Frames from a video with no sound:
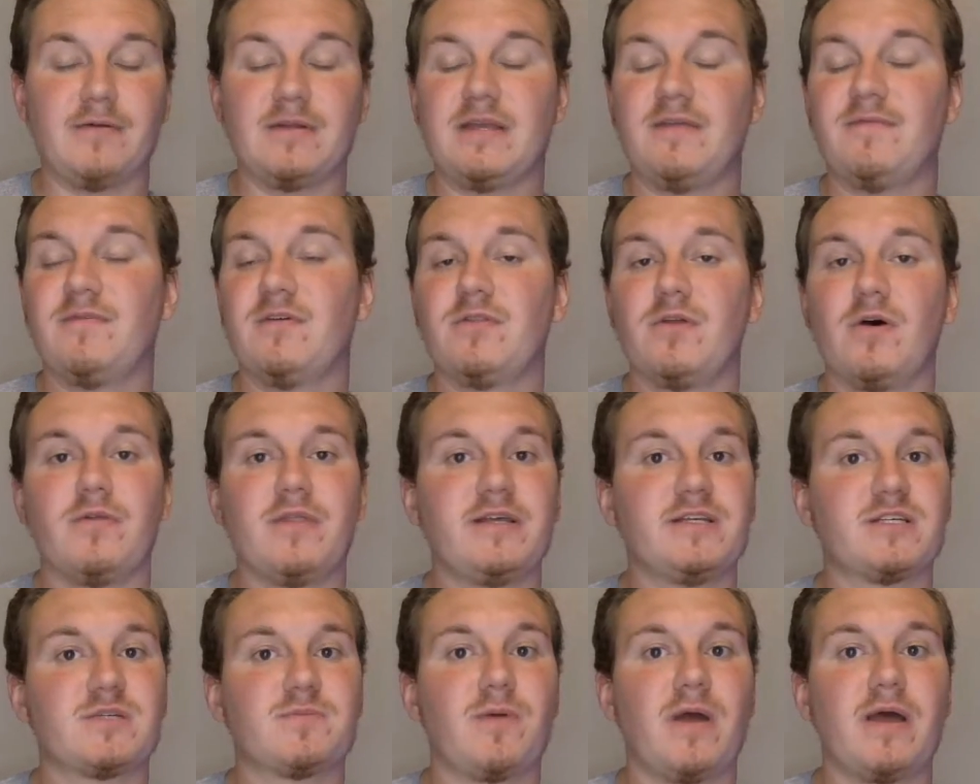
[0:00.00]
Even though
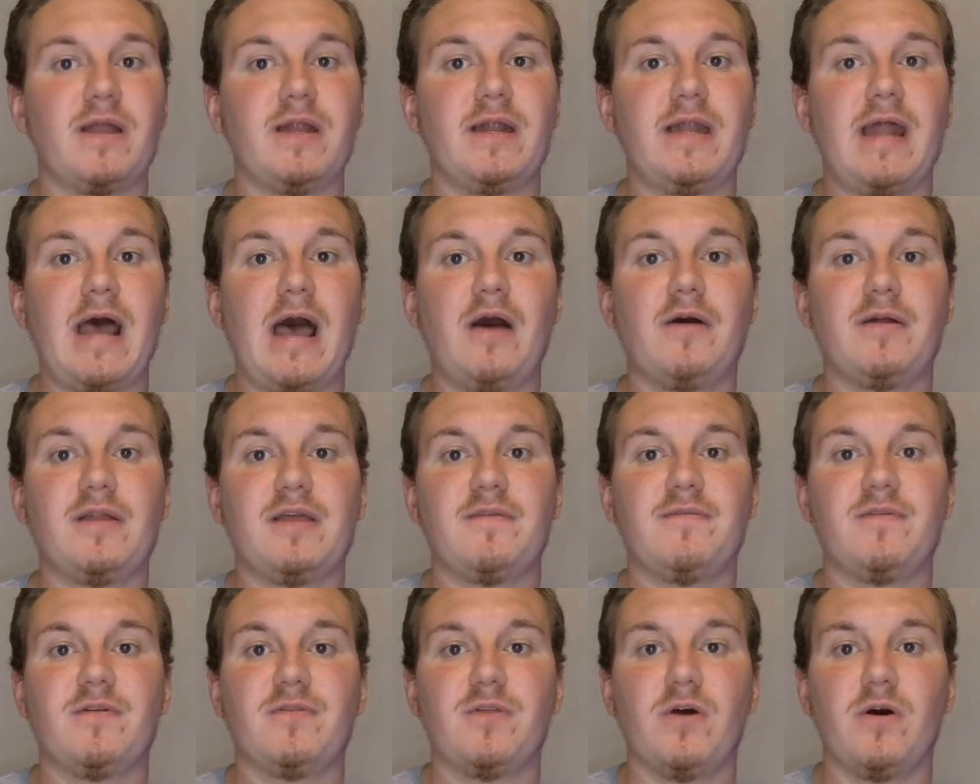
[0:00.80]
they spread it out,
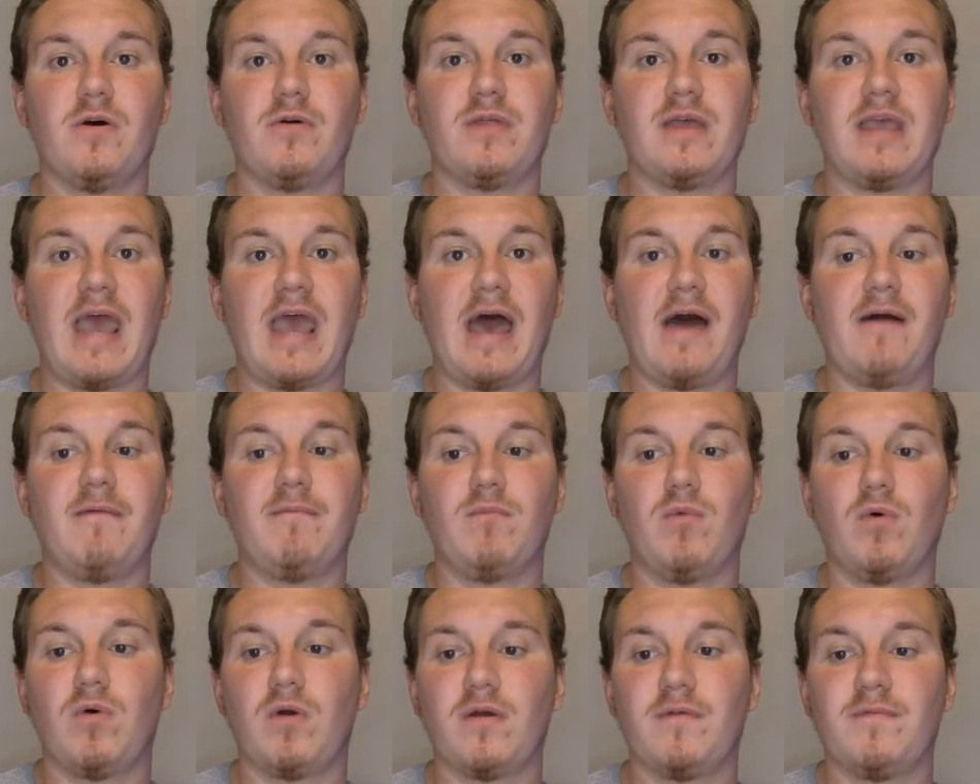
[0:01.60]
even though they have
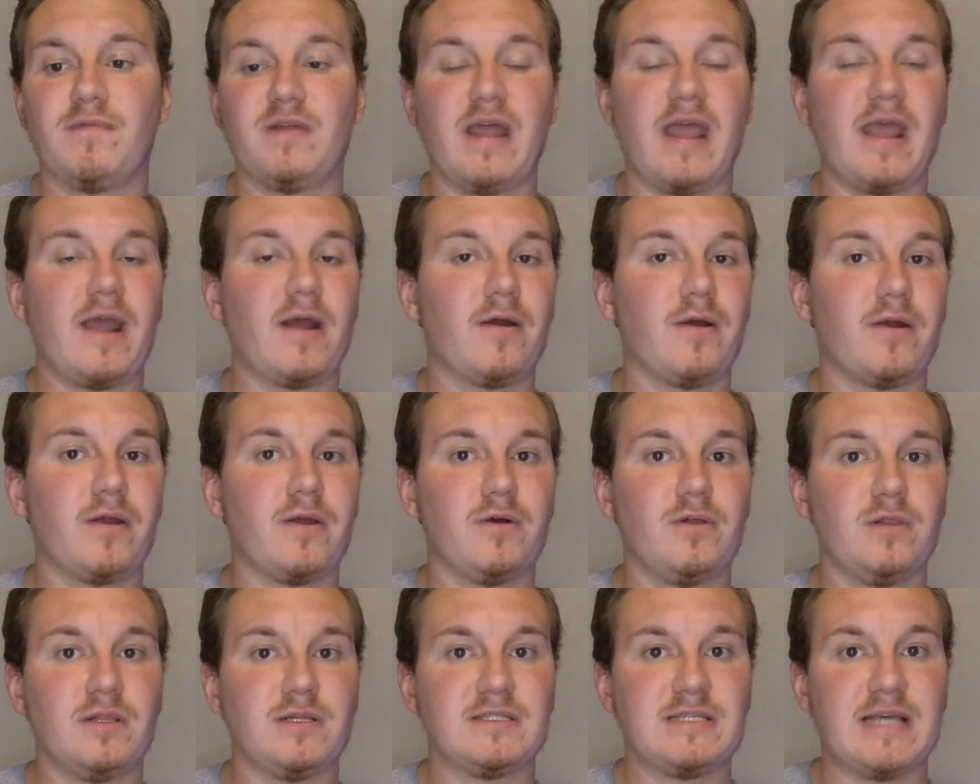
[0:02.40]
more of an
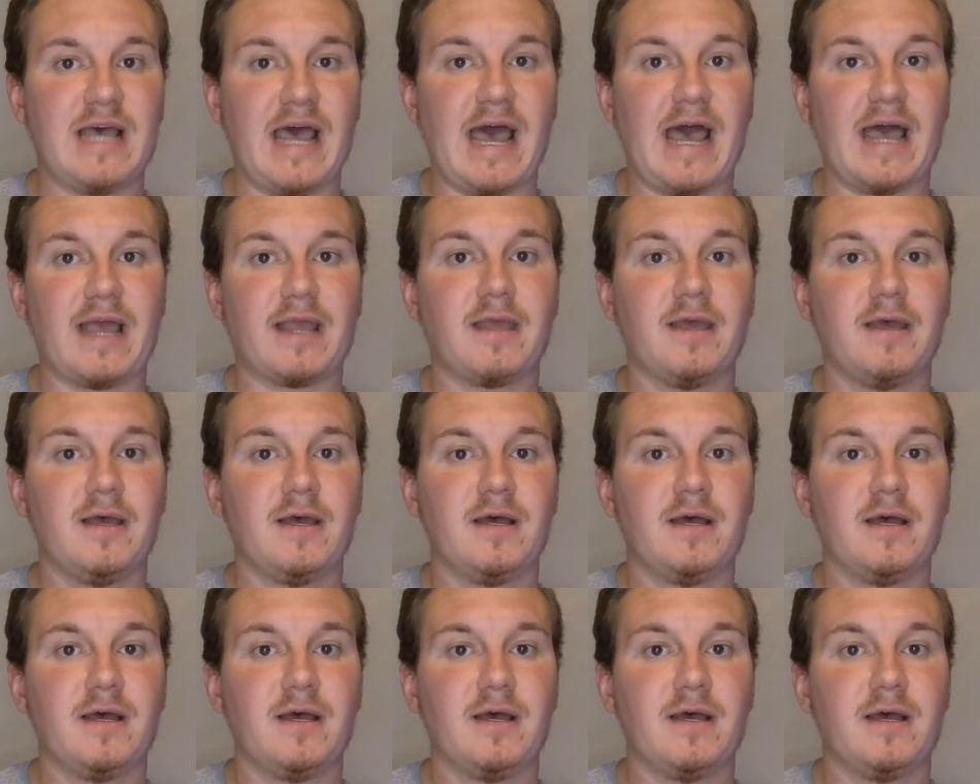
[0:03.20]
aerial attack,